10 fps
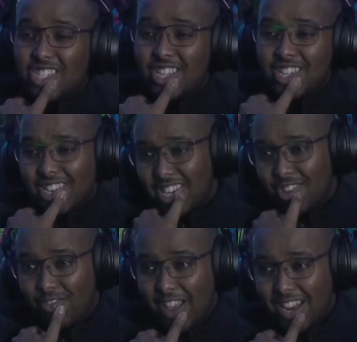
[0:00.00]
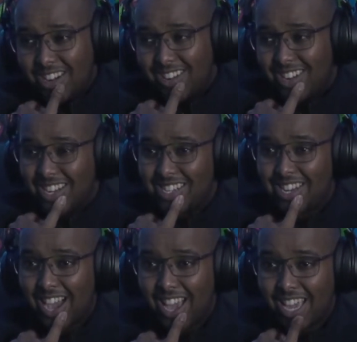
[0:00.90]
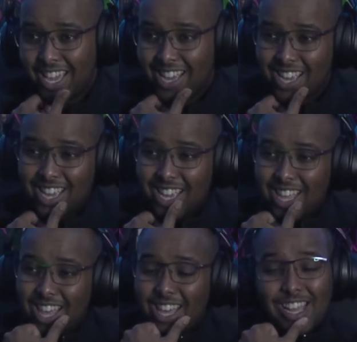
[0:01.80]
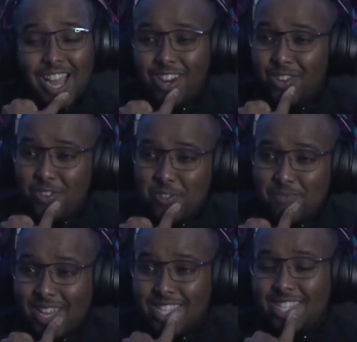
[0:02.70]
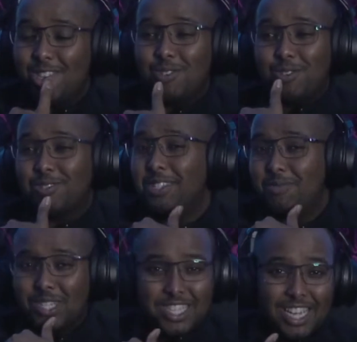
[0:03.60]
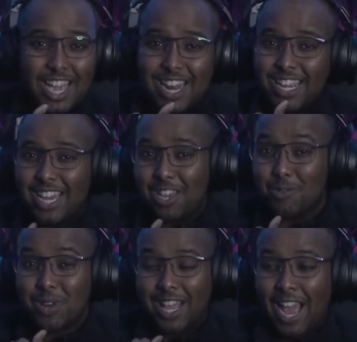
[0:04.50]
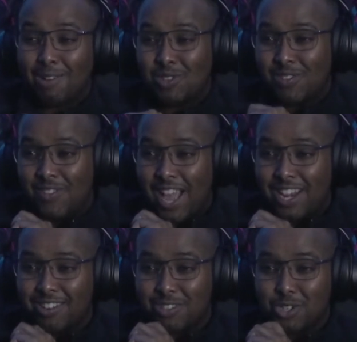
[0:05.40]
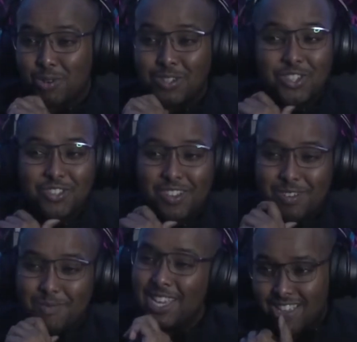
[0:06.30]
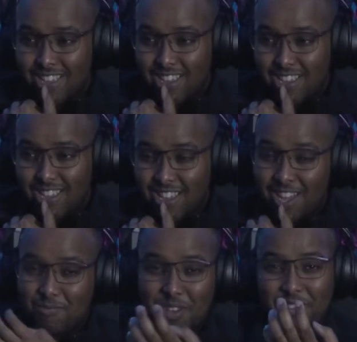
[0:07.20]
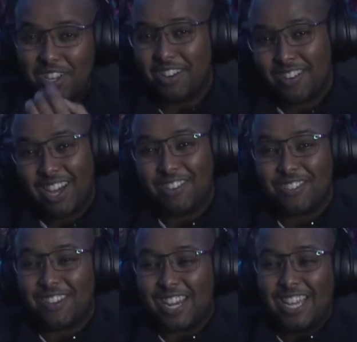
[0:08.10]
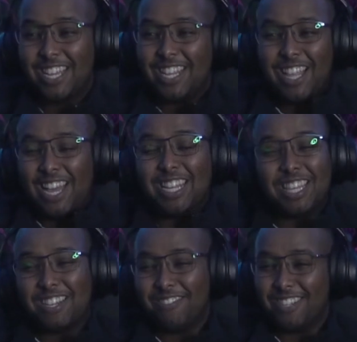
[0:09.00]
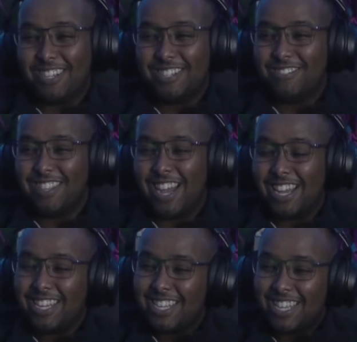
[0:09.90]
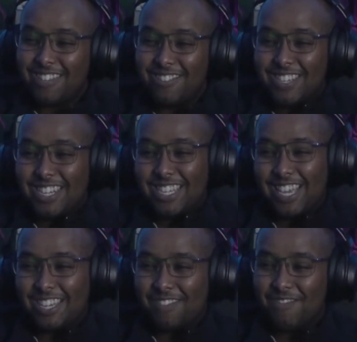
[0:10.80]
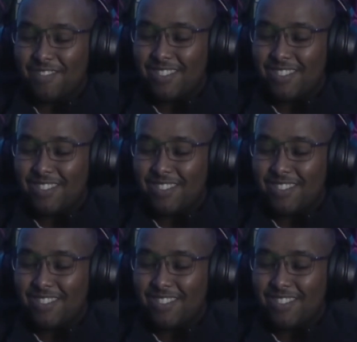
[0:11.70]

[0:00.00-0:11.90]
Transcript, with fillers: shit, is Vander gonna die? I don't know, man. Silco seems like the kind of guy who would capture Vander and torture him. Yeah, there we go. I was right. I didn't think he was gonna do that. I think he was gonna take him.